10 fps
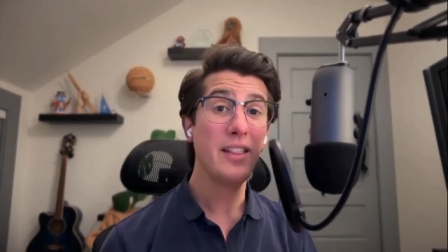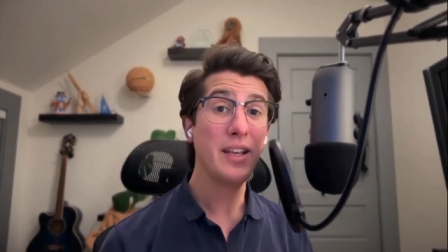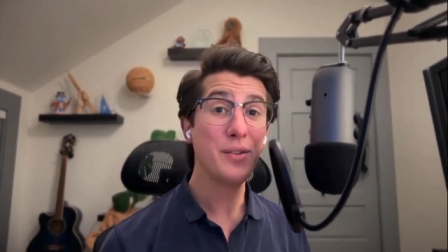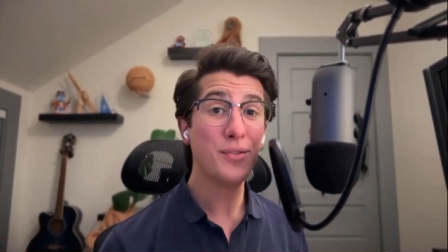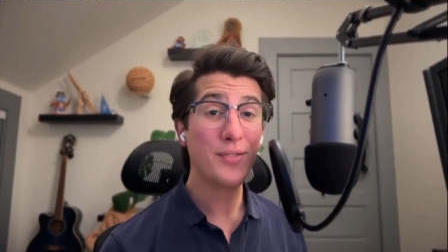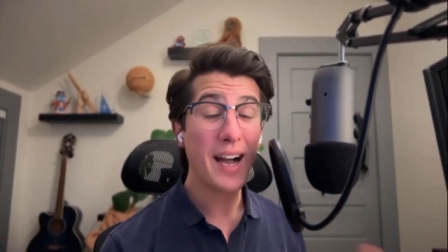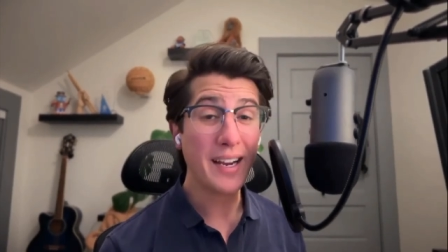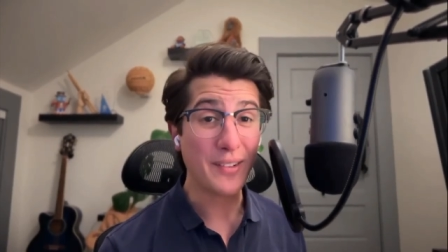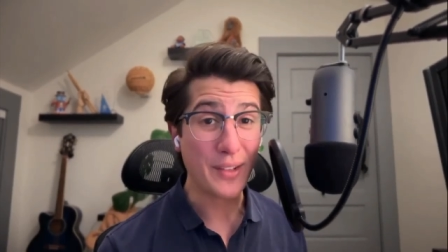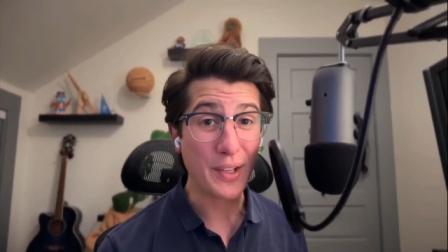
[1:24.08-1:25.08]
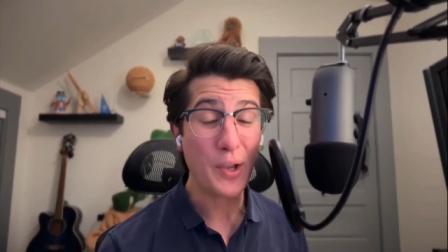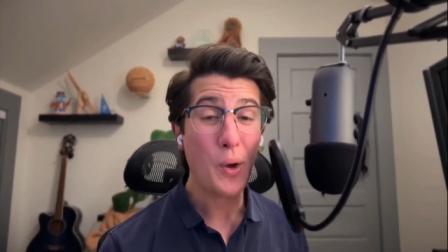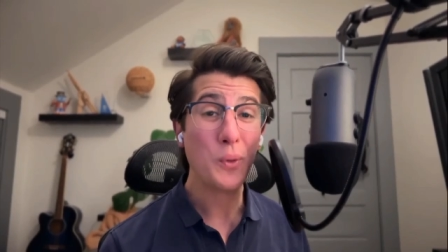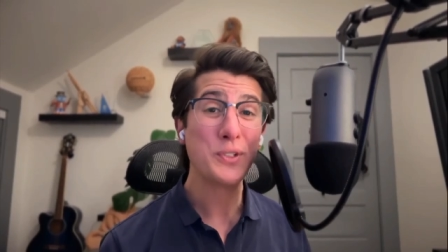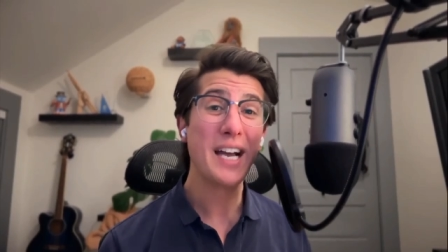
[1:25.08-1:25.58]
And then finally,
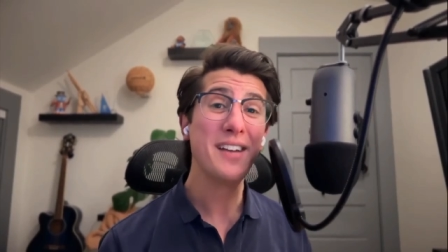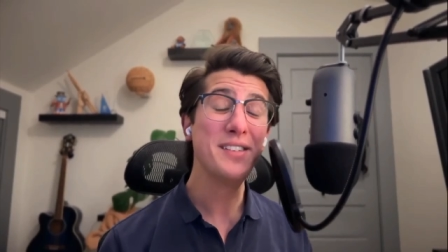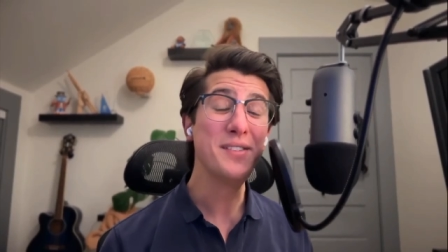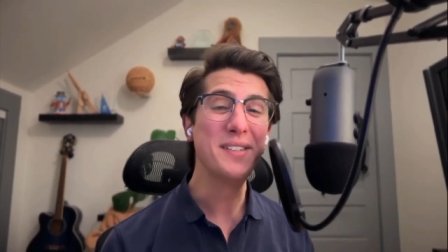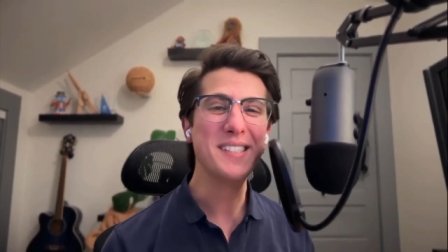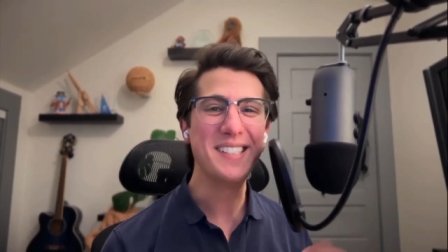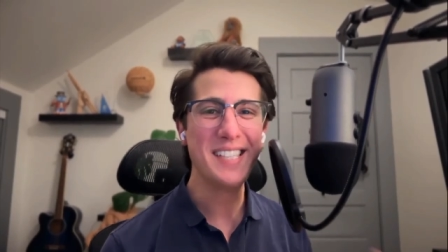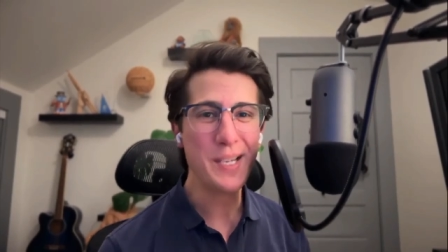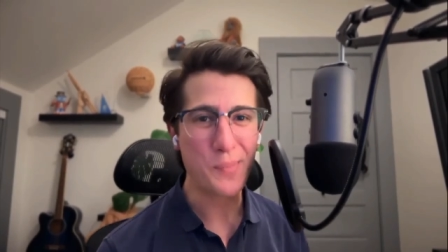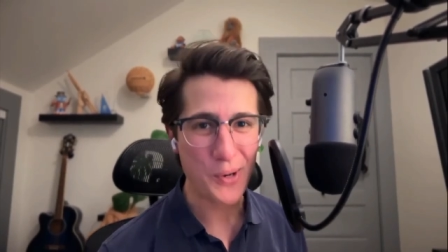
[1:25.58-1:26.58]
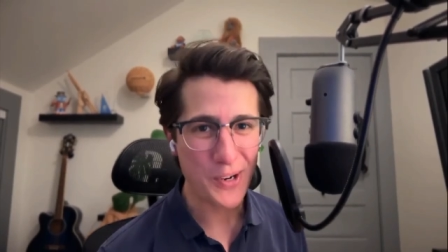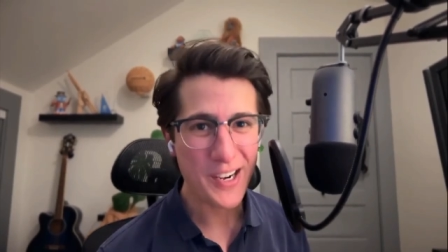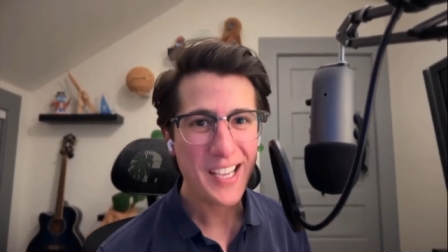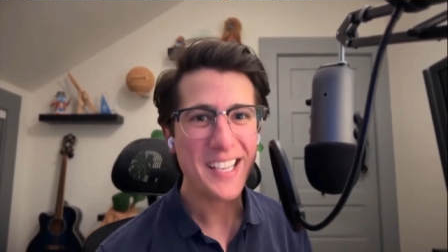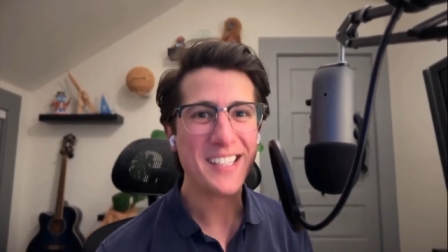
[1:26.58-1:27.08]
we'll dive even deeper
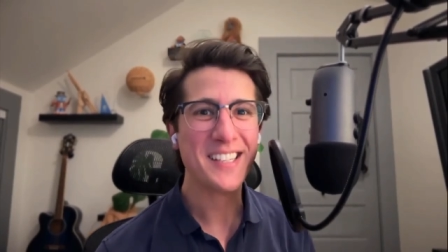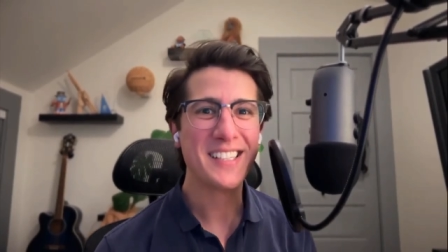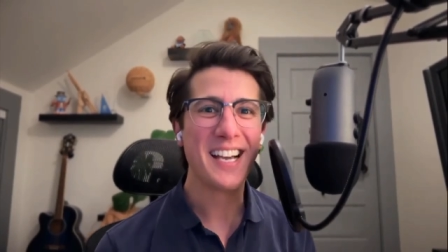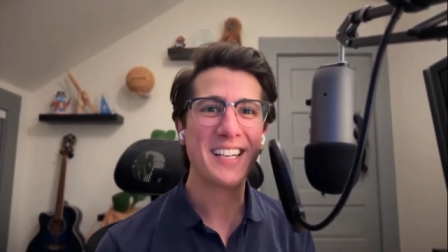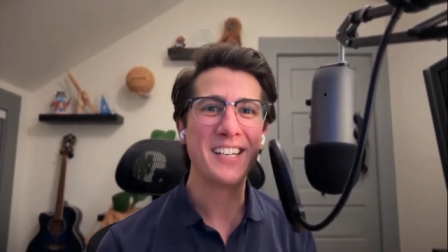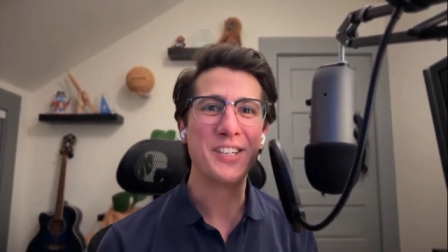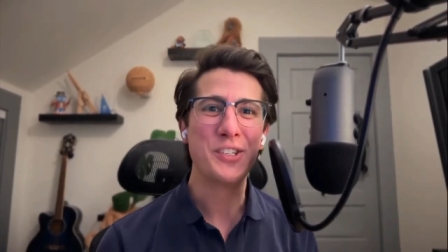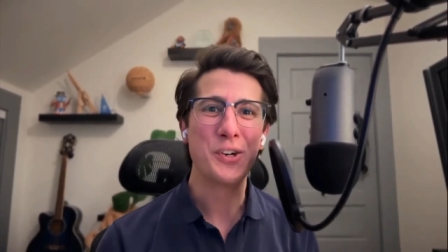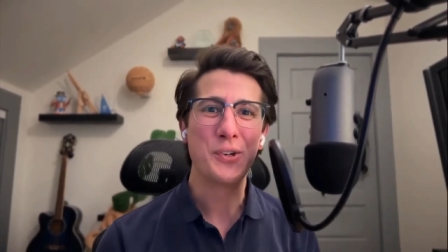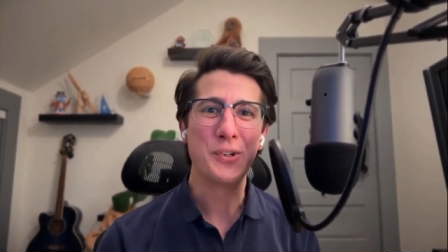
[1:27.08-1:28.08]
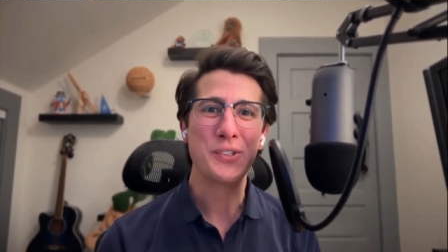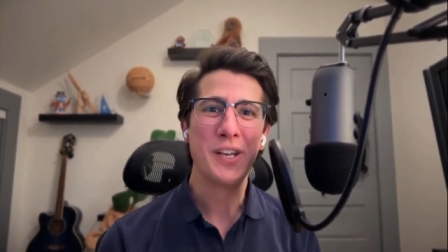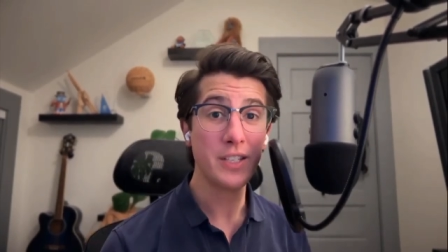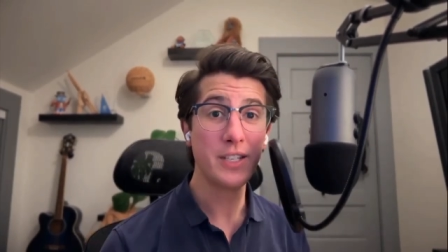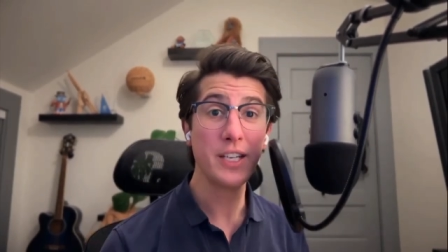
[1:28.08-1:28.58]
into the .NET internals
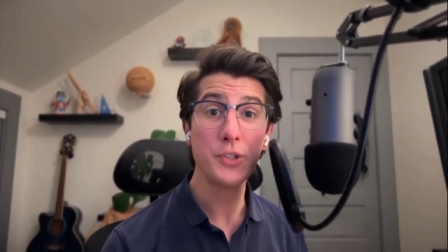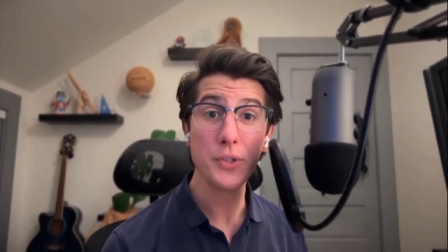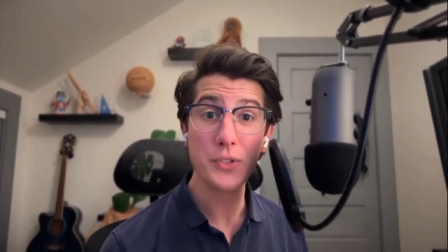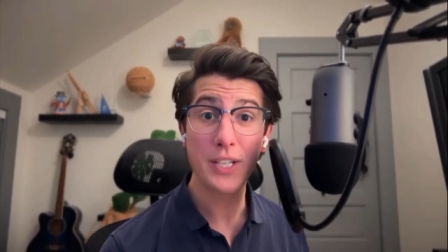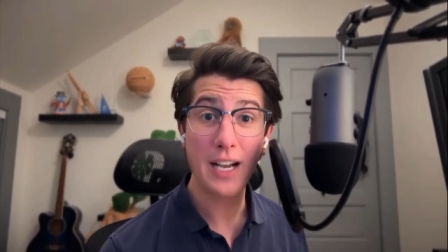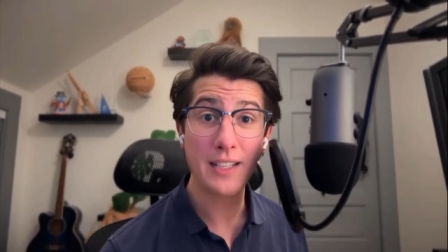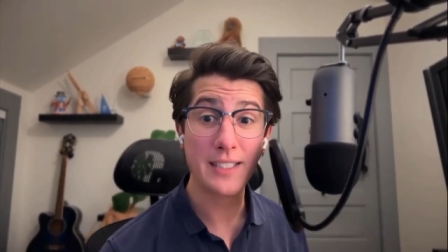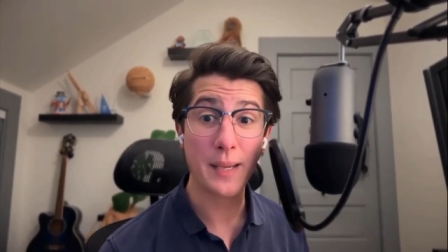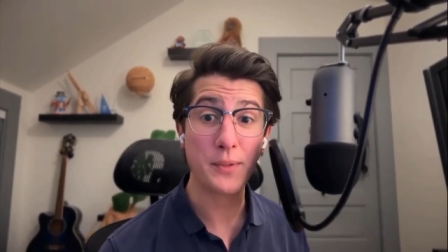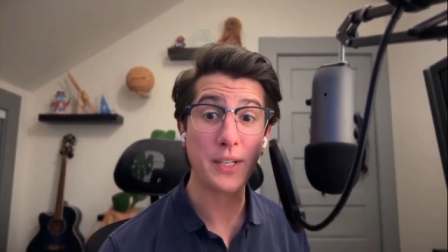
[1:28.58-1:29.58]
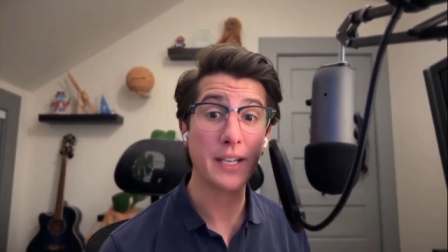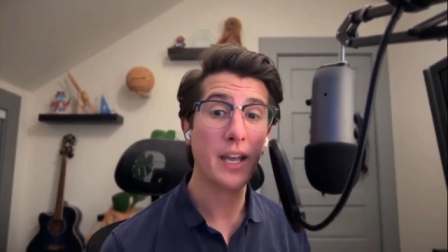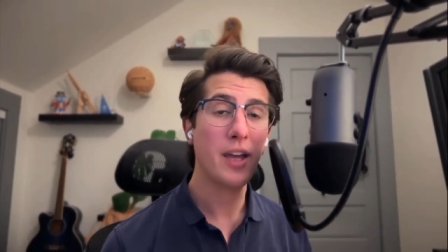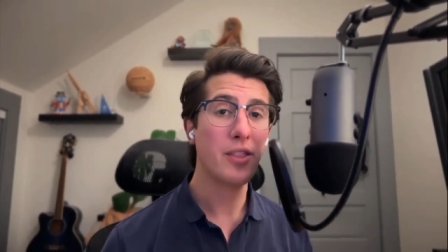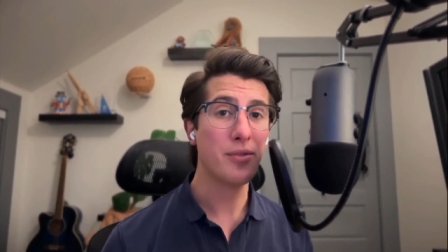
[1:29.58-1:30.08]
to introduce concepts like
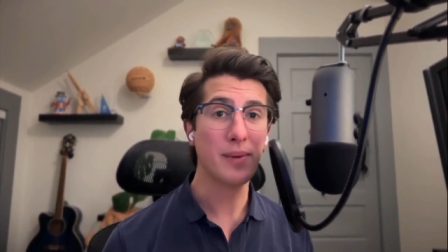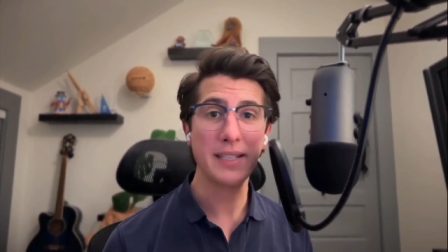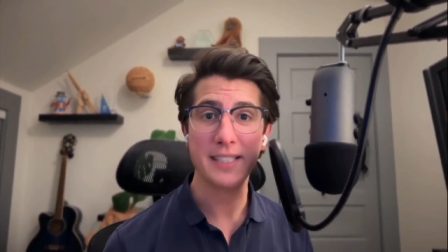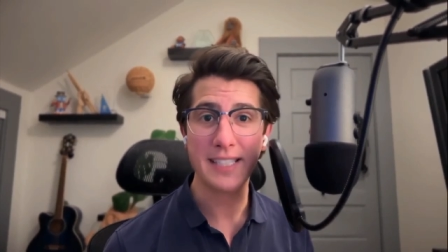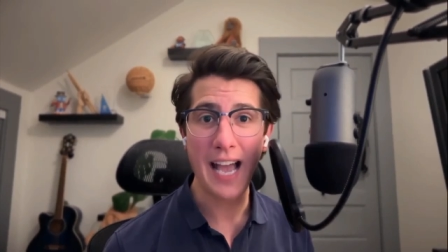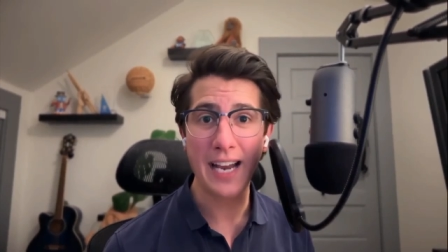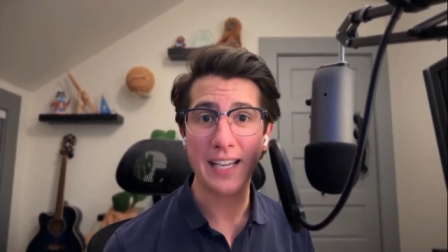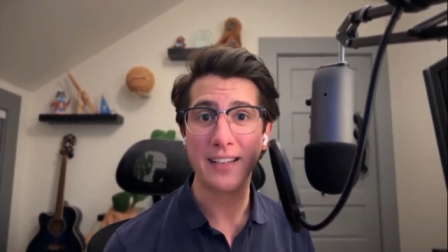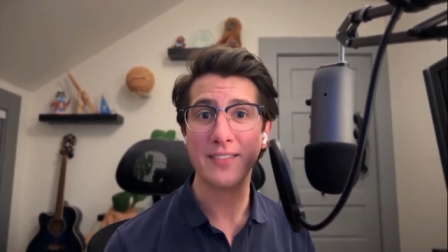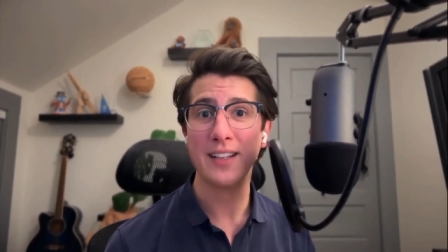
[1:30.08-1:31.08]
thread static,